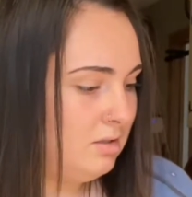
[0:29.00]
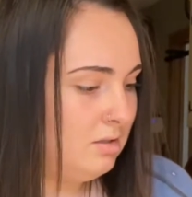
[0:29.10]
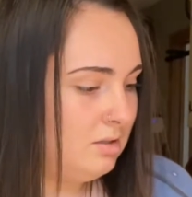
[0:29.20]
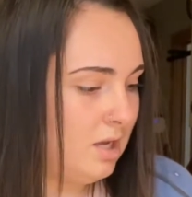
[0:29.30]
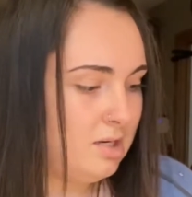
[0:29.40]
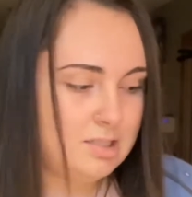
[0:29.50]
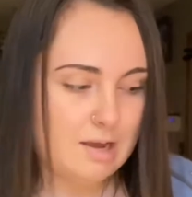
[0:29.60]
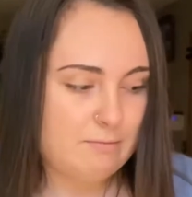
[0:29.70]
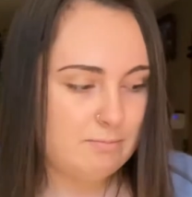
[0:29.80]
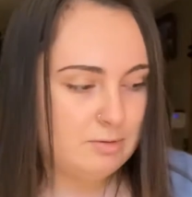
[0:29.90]
any
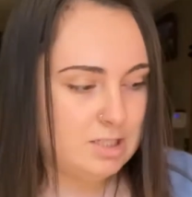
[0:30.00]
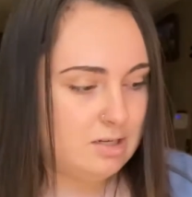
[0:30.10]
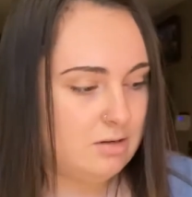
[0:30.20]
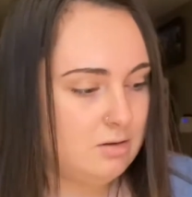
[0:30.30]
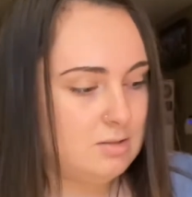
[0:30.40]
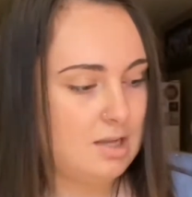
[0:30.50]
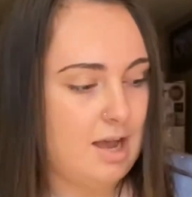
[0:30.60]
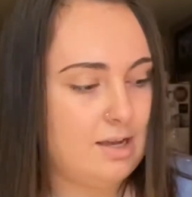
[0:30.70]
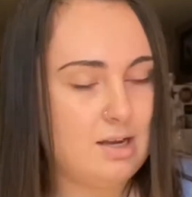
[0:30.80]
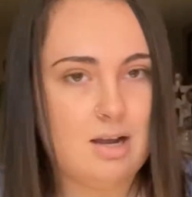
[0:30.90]
type of potatoes.
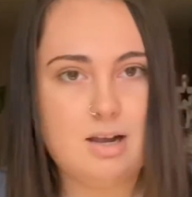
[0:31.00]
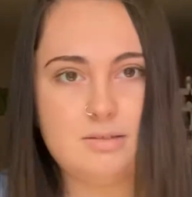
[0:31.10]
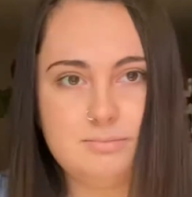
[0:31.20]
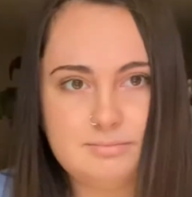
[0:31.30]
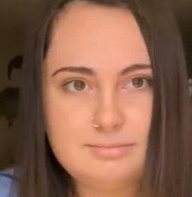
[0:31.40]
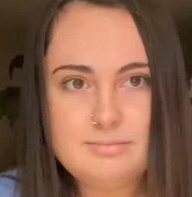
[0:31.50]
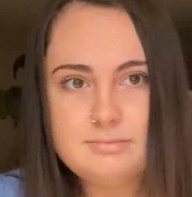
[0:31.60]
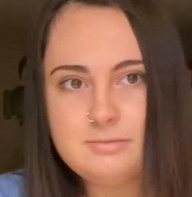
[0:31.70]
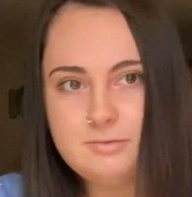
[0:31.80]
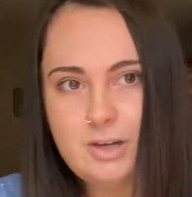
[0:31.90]
I got
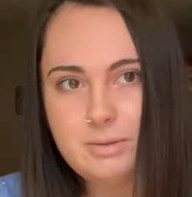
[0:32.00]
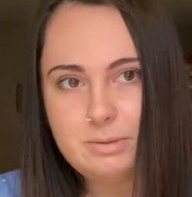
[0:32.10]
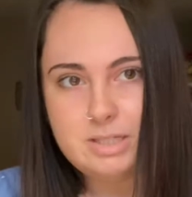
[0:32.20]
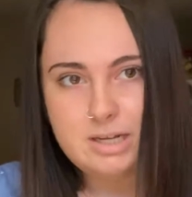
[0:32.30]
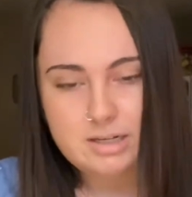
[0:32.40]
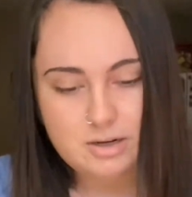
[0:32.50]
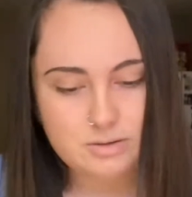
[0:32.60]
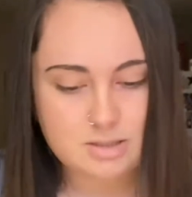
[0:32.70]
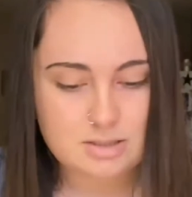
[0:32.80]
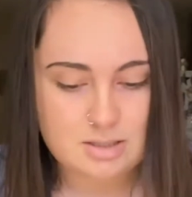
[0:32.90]
red
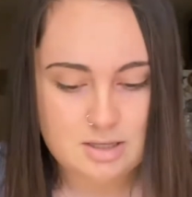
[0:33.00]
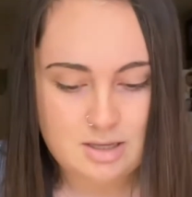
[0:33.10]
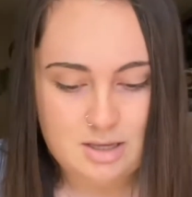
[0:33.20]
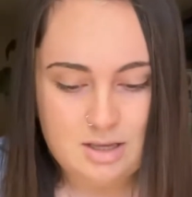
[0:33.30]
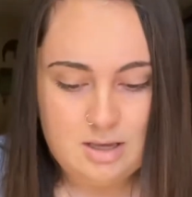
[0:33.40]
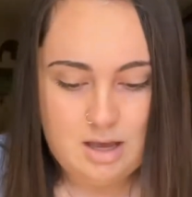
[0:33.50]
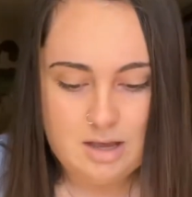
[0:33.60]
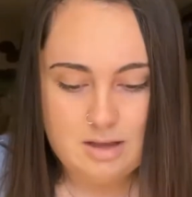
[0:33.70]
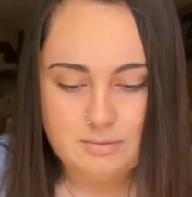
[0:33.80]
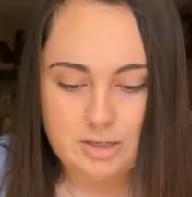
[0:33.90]
potatoes.
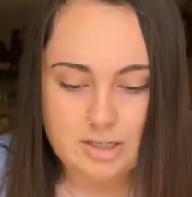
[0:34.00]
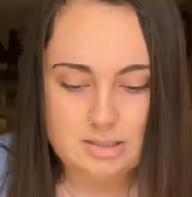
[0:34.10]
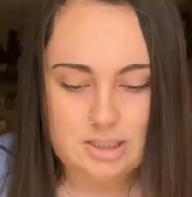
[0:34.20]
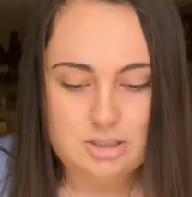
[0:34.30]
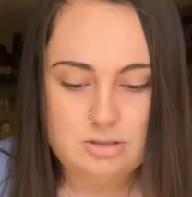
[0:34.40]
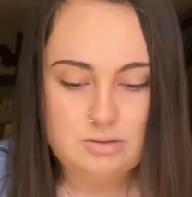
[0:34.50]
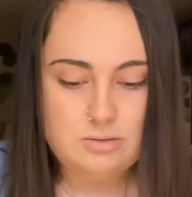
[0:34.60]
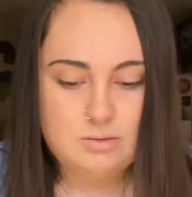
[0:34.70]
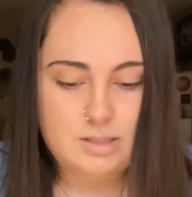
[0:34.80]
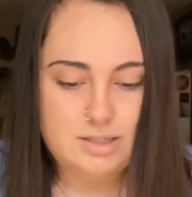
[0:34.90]
You're going to need
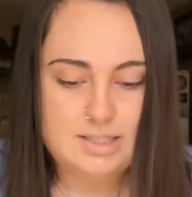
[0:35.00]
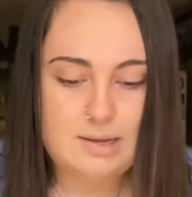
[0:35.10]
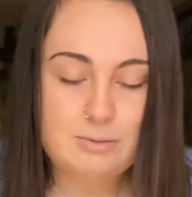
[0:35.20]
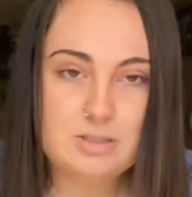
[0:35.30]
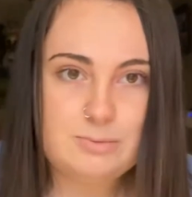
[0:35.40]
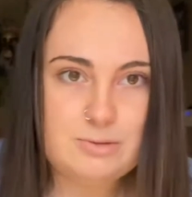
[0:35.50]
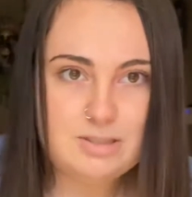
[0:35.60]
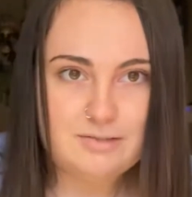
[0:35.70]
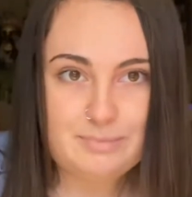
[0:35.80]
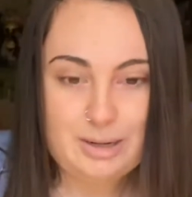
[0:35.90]
2 tablespoons
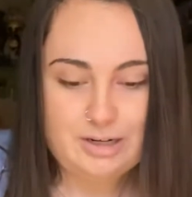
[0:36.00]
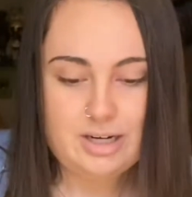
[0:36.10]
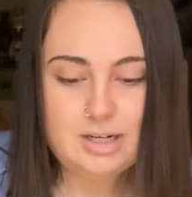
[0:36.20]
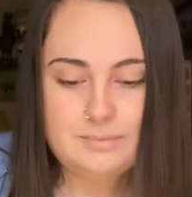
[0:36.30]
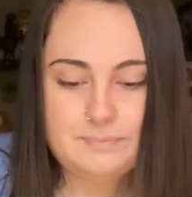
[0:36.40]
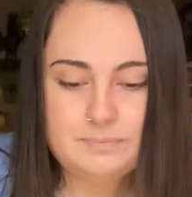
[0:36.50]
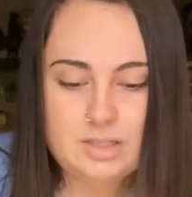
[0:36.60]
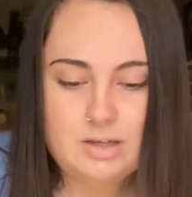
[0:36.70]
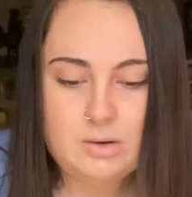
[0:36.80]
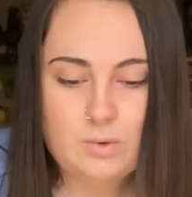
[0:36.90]
of butter,
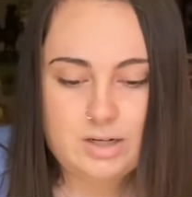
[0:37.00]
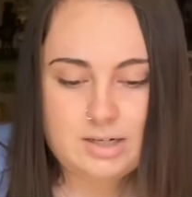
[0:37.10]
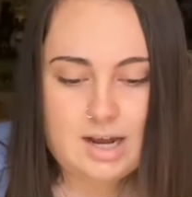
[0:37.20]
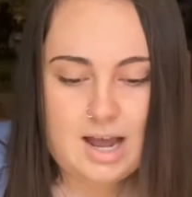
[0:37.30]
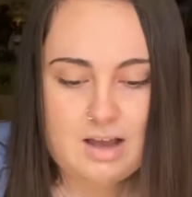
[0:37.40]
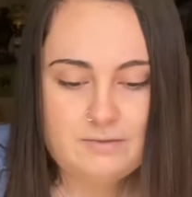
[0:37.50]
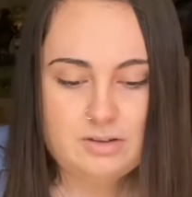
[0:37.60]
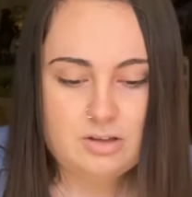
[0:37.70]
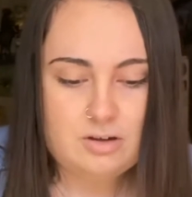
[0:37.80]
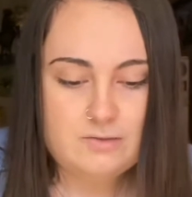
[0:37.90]
1.5
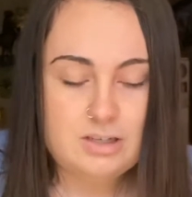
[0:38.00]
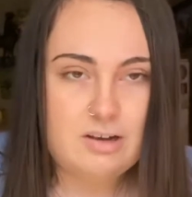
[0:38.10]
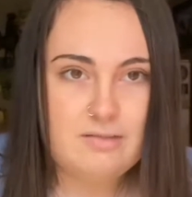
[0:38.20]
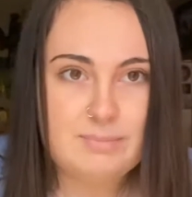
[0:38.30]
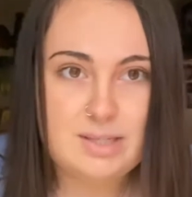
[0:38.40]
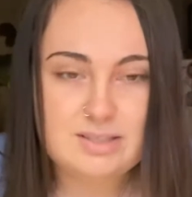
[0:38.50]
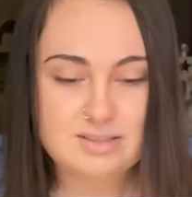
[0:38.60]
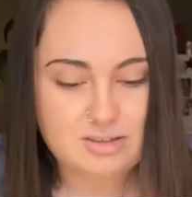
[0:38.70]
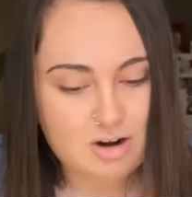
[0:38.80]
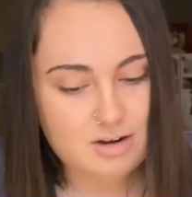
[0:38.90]
cloves of
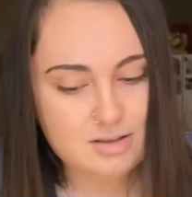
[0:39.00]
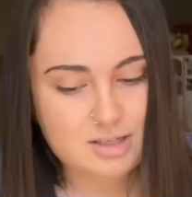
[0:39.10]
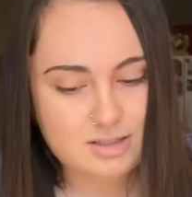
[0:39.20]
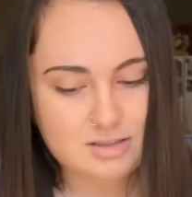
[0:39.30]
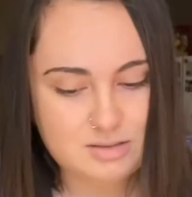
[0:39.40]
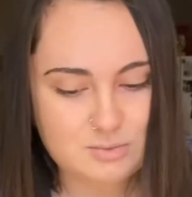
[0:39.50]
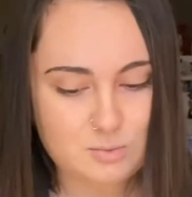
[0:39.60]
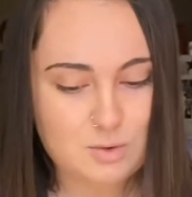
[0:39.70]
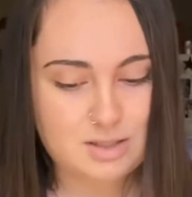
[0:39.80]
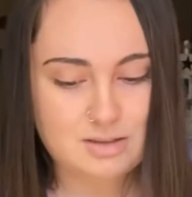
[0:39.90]
minced garlic,
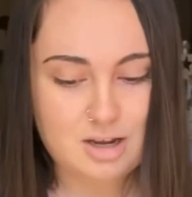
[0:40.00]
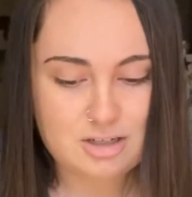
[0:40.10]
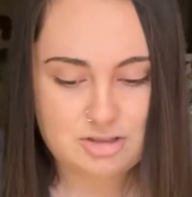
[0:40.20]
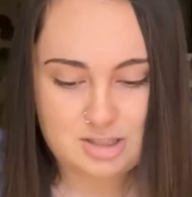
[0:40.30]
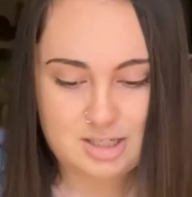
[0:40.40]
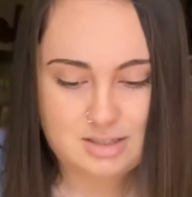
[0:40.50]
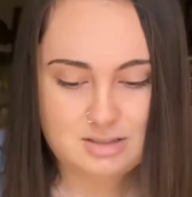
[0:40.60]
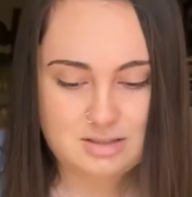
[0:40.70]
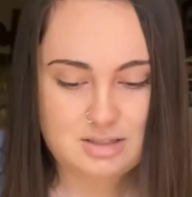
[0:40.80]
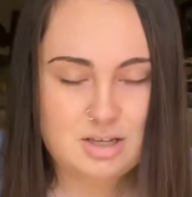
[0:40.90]
1 large leek,
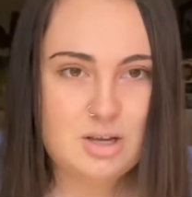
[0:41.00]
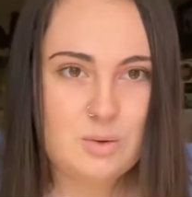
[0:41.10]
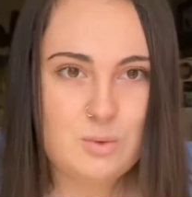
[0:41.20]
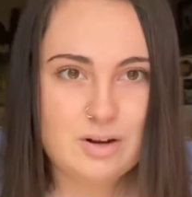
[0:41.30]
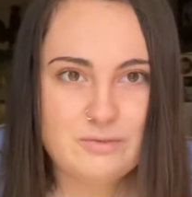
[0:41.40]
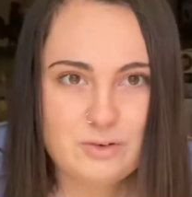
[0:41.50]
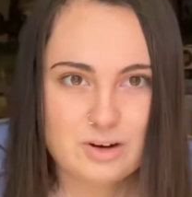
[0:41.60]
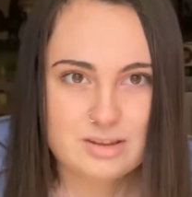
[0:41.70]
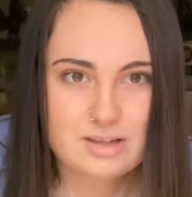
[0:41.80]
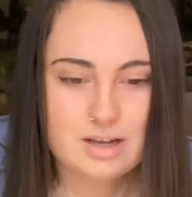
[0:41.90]

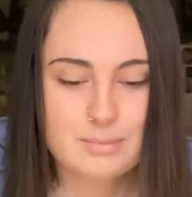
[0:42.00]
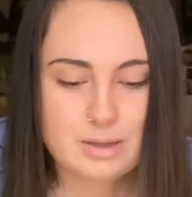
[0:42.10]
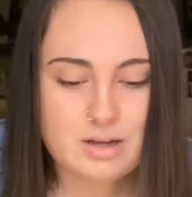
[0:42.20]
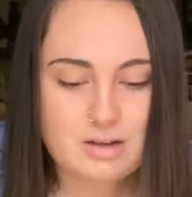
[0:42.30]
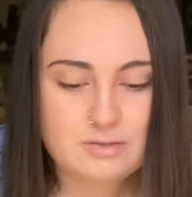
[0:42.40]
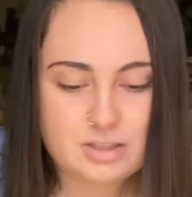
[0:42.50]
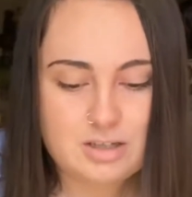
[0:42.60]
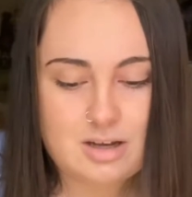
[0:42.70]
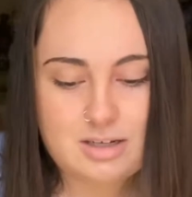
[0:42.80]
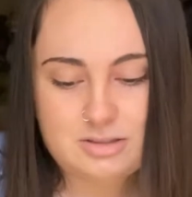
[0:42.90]
1/4 cup of
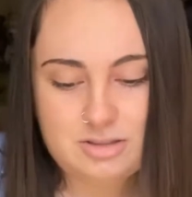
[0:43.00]
ricotta,